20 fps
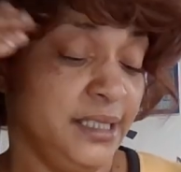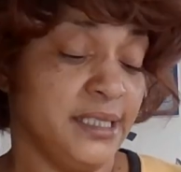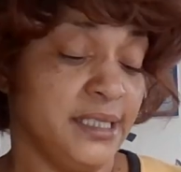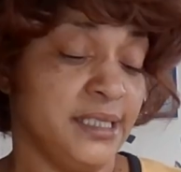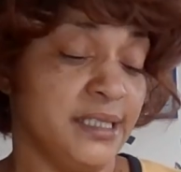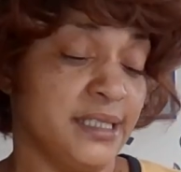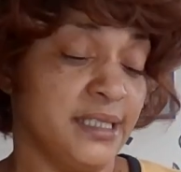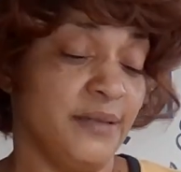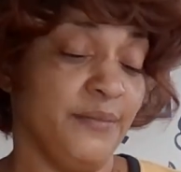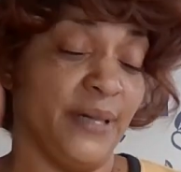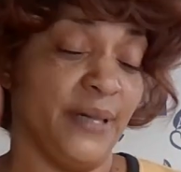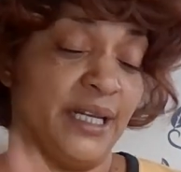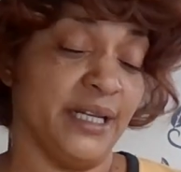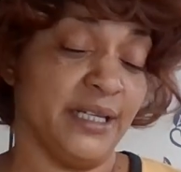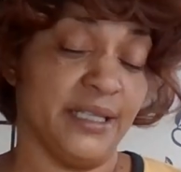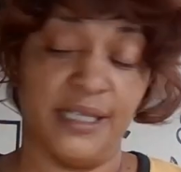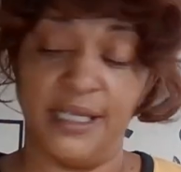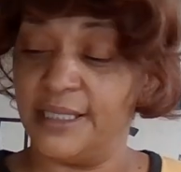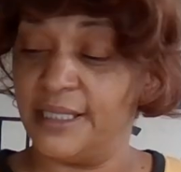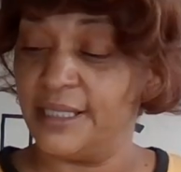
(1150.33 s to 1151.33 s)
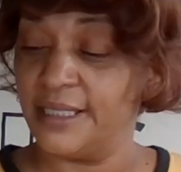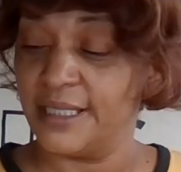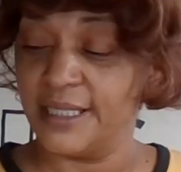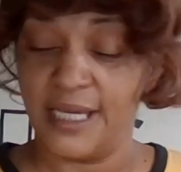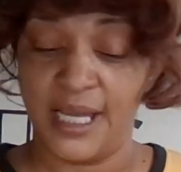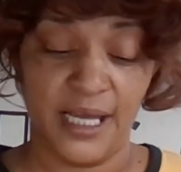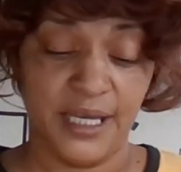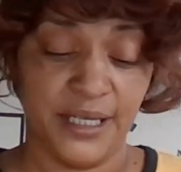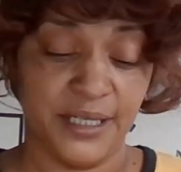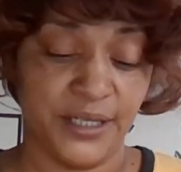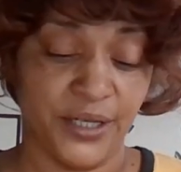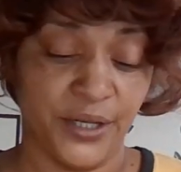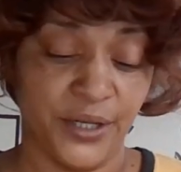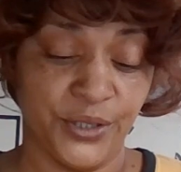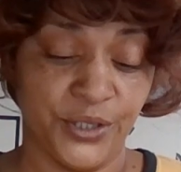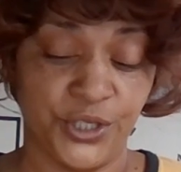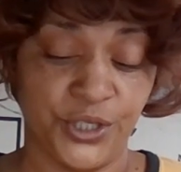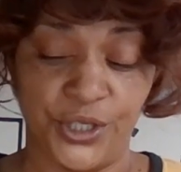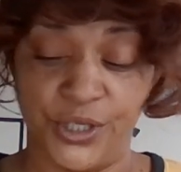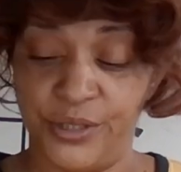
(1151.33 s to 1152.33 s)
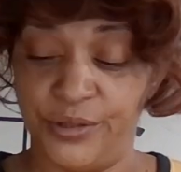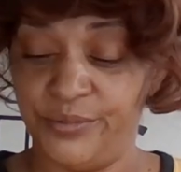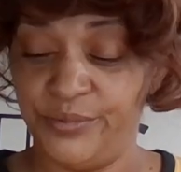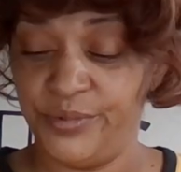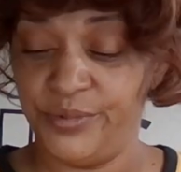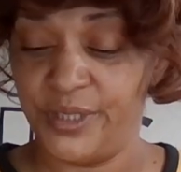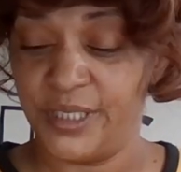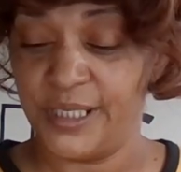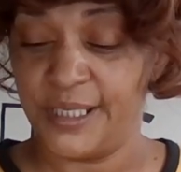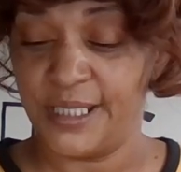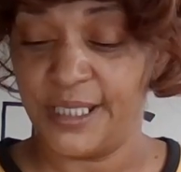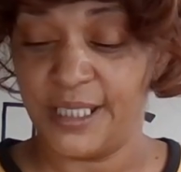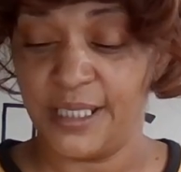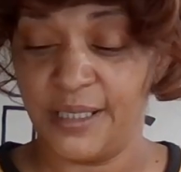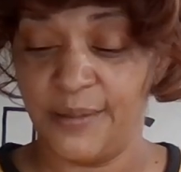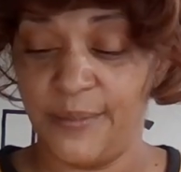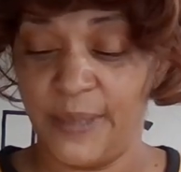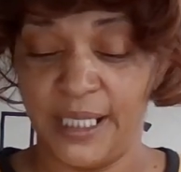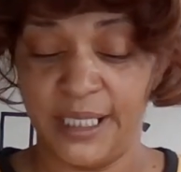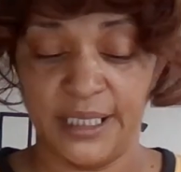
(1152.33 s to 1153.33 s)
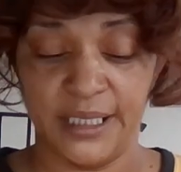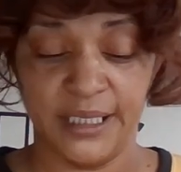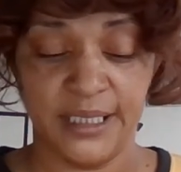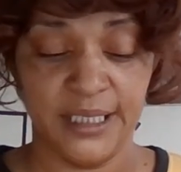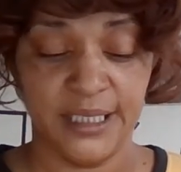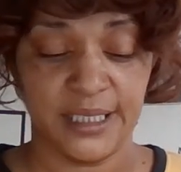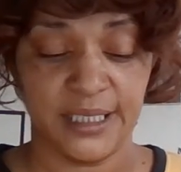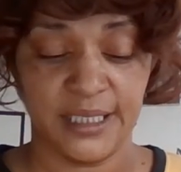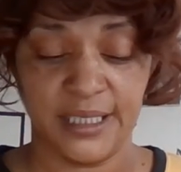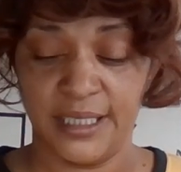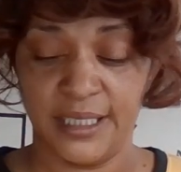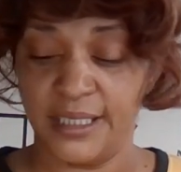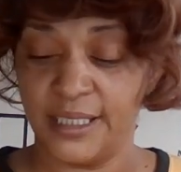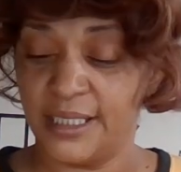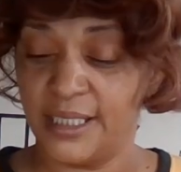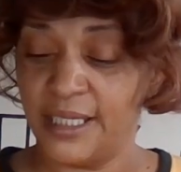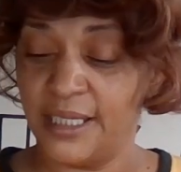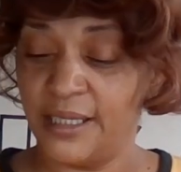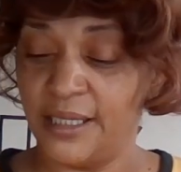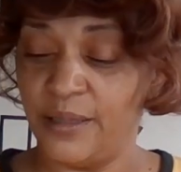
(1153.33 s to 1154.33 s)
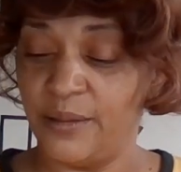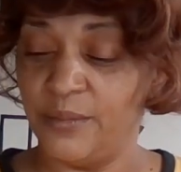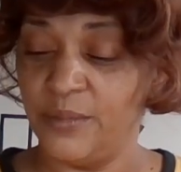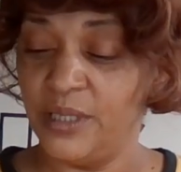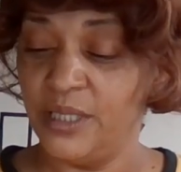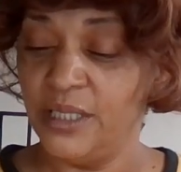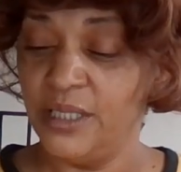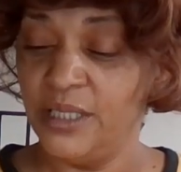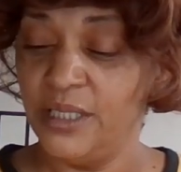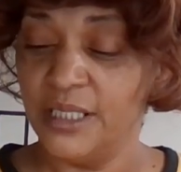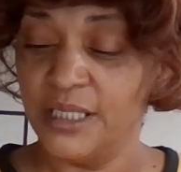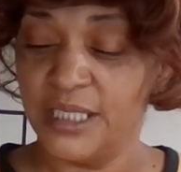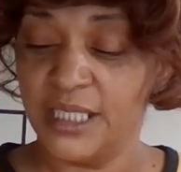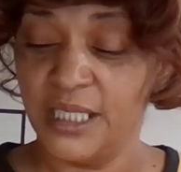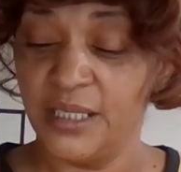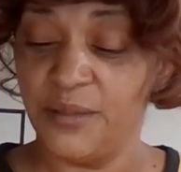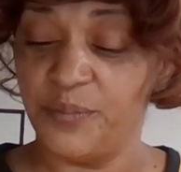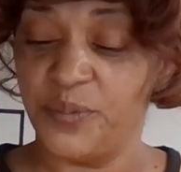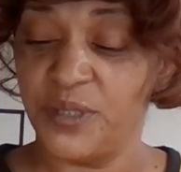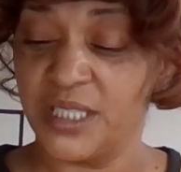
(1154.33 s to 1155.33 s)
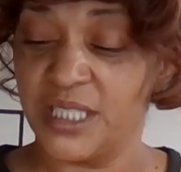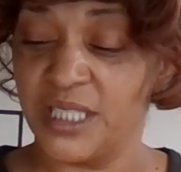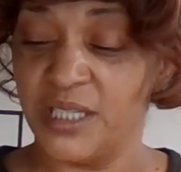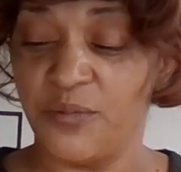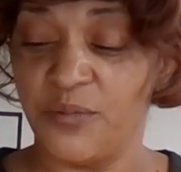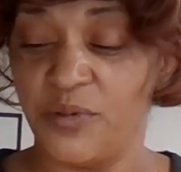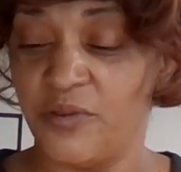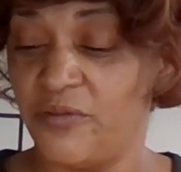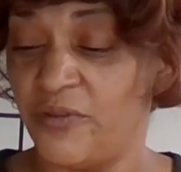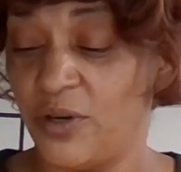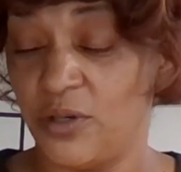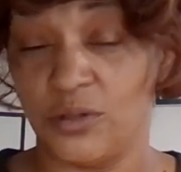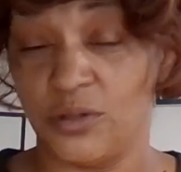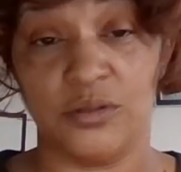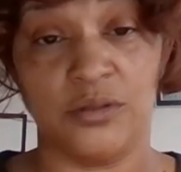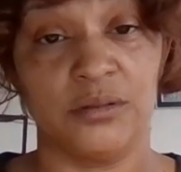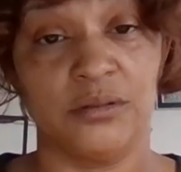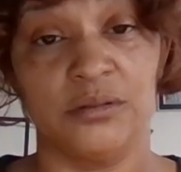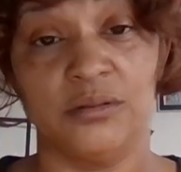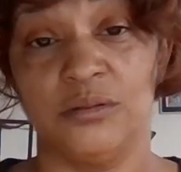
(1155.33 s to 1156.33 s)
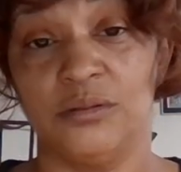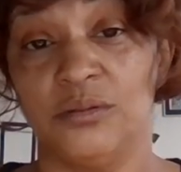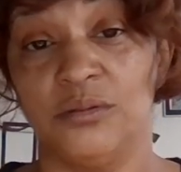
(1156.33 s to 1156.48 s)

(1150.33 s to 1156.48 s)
This is somebody that does not nurture. This is somebody, listen to the damn temperance in reverse.